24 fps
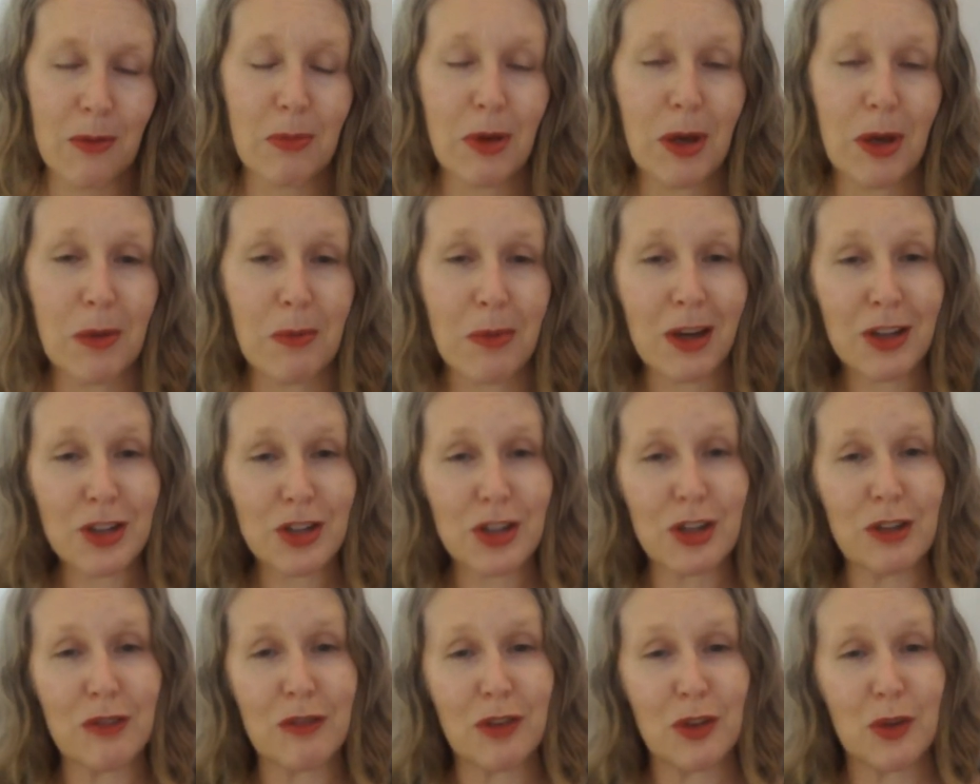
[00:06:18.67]
But
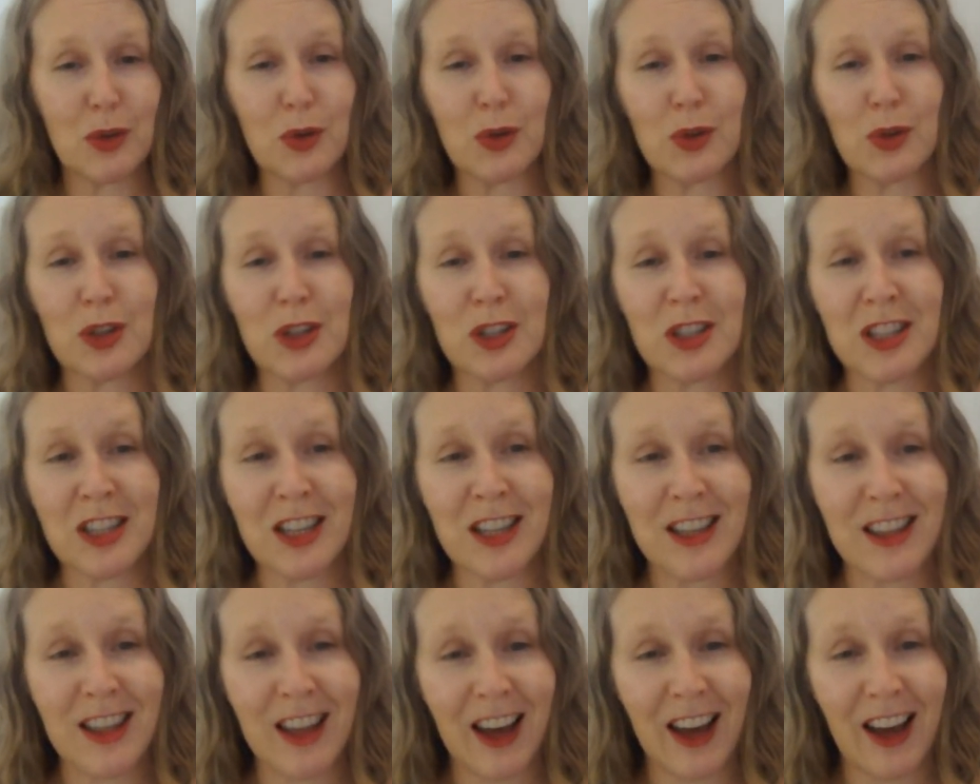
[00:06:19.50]
imagine if you could
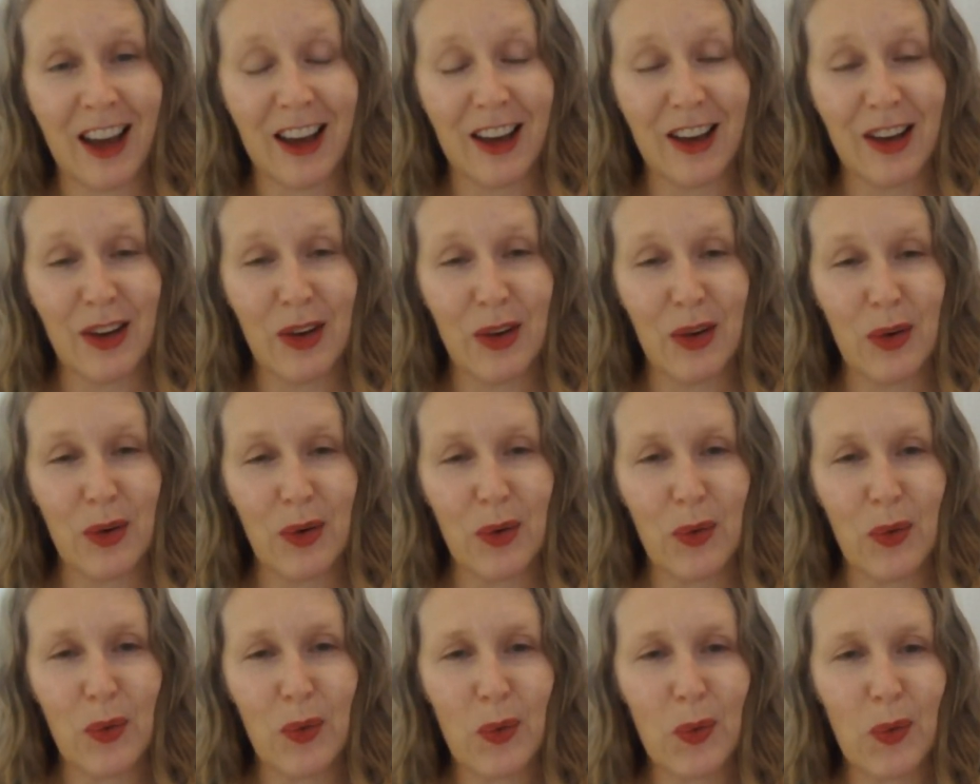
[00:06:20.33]
see that
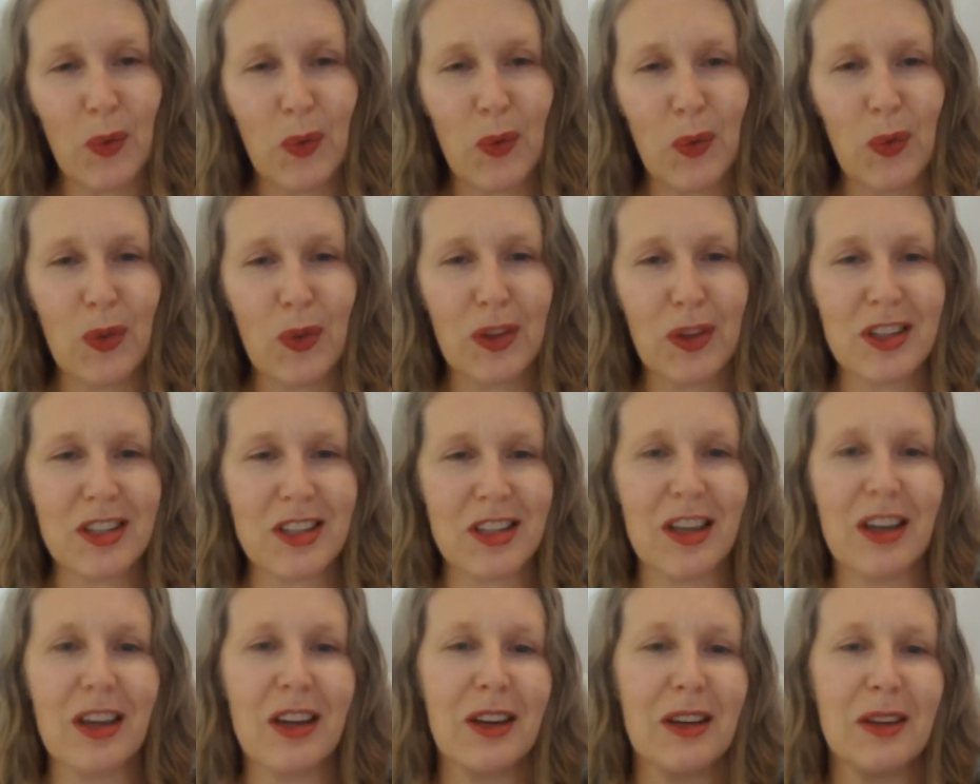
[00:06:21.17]
all the
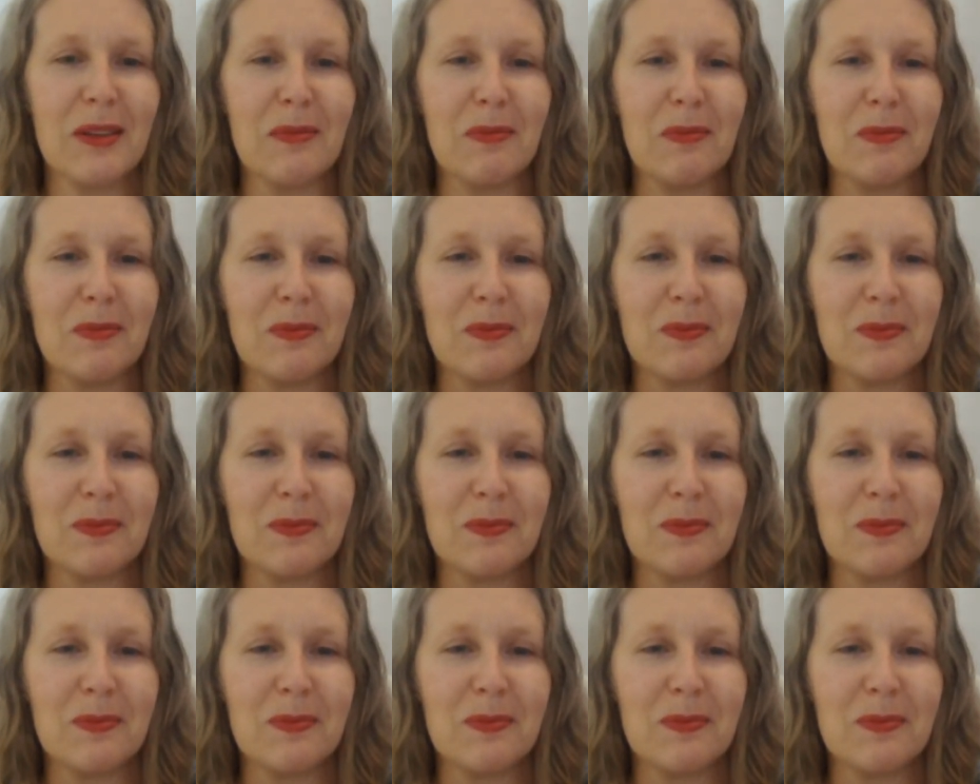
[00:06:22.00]
time.